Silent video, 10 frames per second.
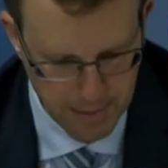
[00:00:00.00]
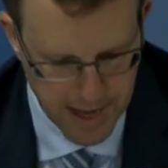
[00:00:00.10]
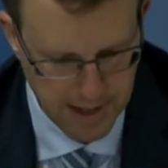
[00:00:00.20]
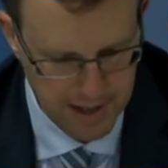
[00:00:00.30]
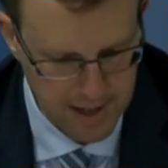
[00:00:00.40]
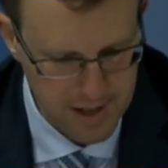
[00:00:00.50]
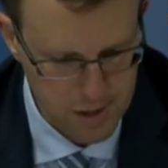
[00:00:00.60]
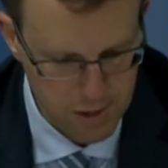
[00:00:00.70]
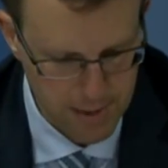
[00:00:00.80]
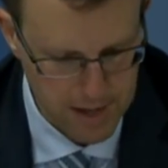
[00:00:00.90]
make it an
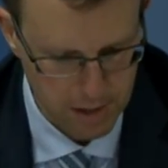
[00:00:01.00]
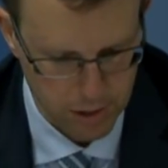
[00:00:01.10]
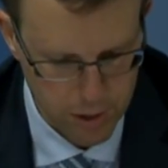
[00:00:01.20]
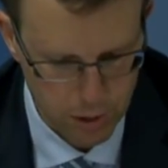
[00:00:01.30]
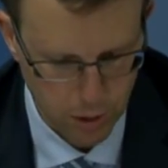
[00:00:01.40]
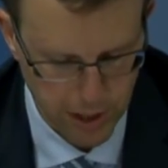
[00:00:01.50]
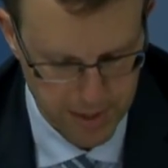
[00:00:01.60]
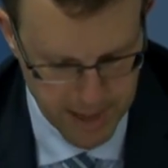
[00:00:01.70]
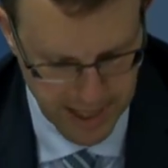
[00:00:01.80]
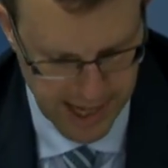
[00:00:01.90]
instrumental tool in
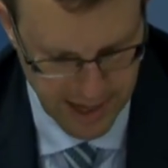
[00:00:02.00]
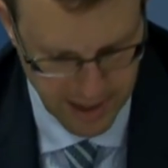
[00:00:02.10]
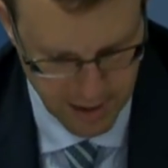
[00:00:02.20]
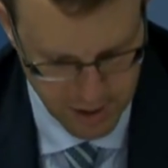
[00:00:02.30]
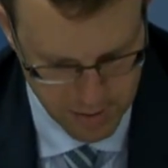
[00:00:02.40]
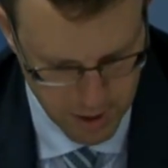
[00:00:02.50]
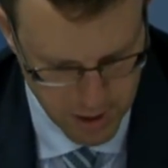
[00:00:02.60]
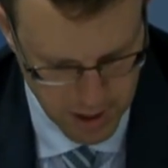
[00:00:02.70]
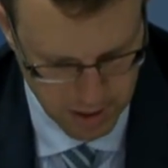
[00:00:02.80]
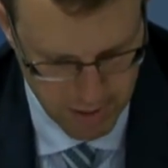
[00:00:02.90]
mitigating those
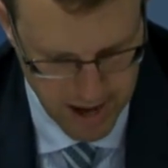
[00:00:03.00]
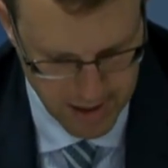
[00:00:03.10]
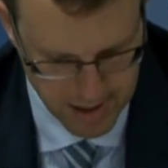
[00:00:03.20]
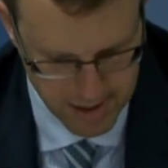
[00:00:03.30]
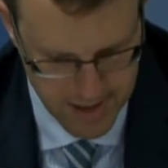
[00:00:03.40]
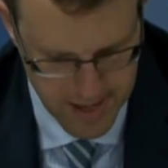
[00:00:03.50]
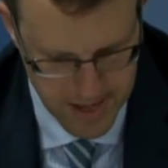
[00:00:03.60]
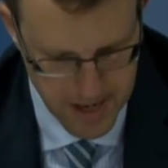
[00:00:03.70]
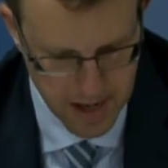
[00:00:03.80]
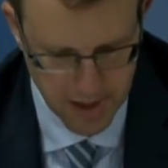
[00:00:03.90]
emerging threats.
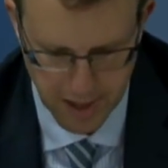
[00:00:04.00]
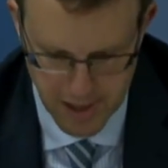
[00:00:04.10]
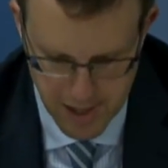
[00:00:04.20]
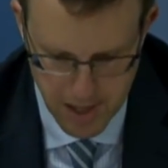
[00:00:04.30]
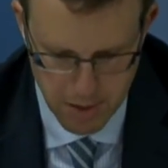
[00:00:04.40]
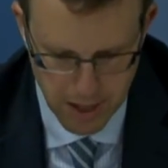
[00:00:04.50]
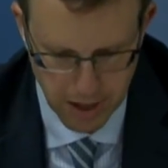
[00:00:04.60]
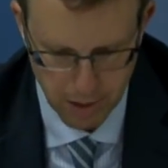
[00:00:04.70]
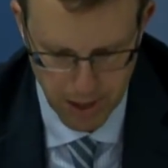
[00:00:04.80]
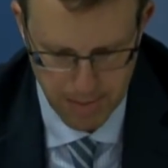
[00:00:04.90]
The continuing
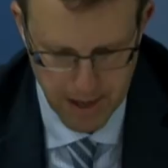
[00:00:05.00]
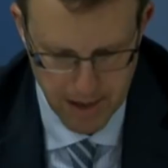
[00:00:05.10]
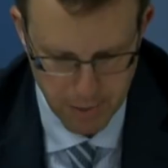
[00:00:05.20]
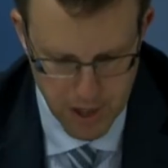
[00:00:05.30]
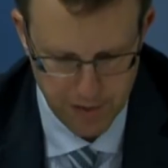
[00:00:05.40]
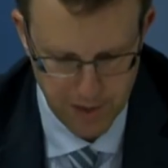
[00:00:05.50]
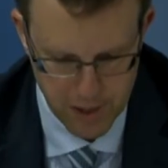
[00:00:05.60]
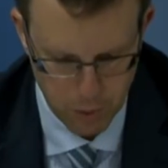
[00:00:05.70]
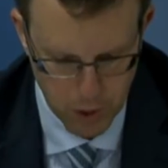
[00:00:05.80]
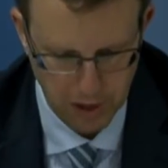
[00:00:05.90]
agreement, which
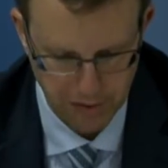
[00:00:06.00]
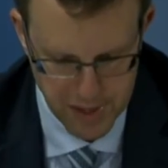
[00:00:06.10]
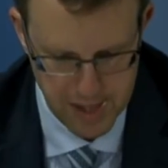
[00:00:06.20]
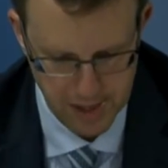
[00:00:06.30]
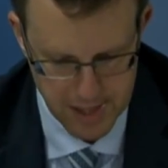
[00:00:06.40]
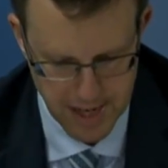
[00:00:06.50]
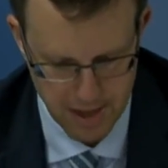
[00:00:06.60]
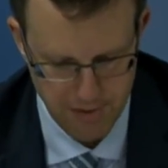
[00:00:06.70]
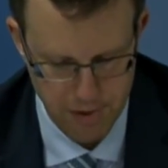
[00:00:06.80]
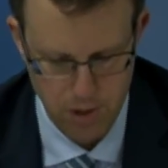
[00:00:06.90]
will facilitate
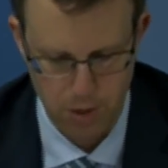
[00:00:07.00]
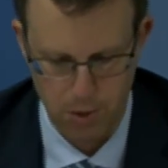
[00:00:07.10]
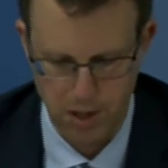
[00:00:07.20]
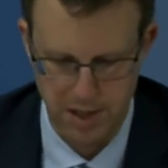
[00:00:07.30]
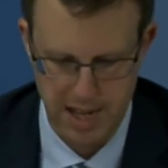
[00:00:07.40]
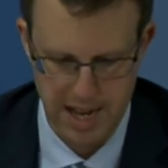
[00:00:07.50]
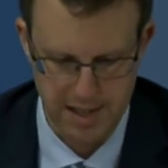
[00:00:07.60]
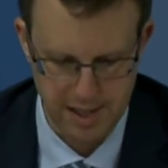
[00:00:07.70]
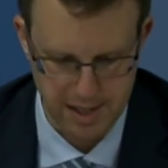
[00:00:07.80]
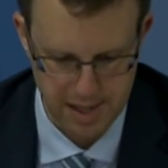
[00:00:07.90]
the future work of the
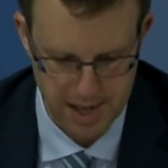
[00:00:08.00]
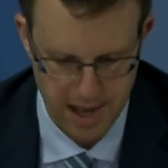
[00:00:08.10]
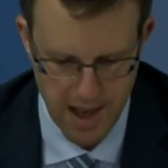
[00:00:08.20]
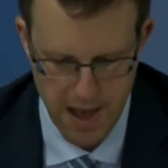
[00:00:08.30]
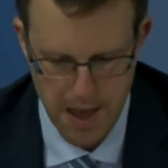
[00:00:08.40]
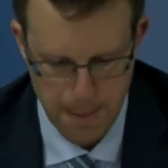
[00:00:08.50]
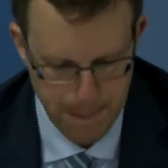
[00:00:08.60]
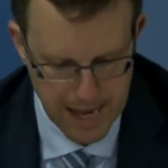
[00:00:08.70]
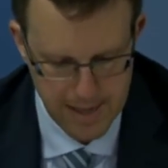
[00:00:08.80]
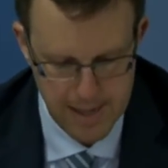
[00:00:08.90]
ISTC,
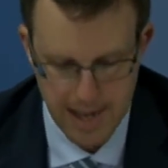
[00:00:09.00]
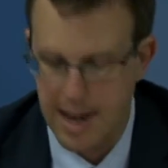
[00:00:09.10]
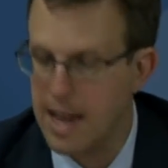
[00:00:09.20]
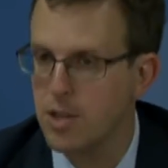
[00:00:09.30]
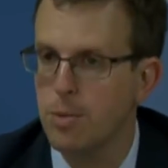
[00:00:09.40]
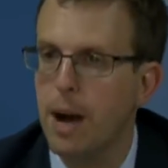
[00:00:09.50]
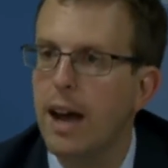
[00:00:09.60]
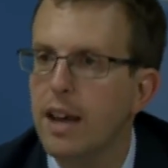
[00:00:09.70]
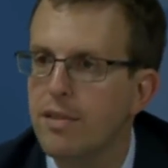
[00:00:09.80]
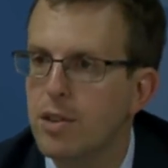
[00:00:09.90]
based at
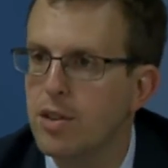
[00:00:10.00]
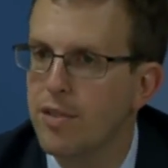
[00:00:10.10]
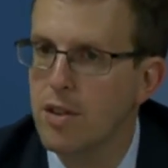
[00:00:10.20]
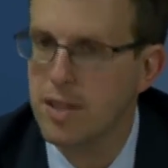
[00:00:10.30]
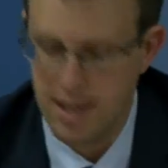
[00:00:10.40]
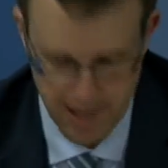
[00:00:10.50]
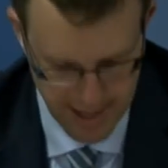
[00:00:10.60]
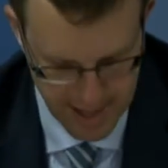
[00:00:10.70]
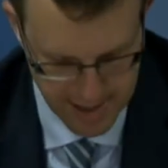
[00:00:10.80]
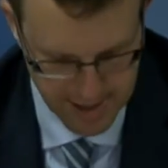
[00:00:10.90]
Nazarbayev University
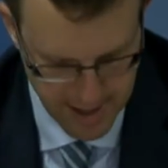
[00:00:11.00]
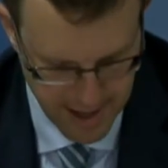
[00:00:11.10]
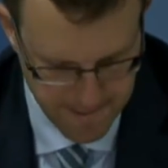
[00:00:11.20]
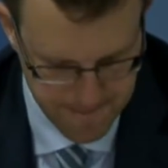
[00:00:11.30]
in Astana.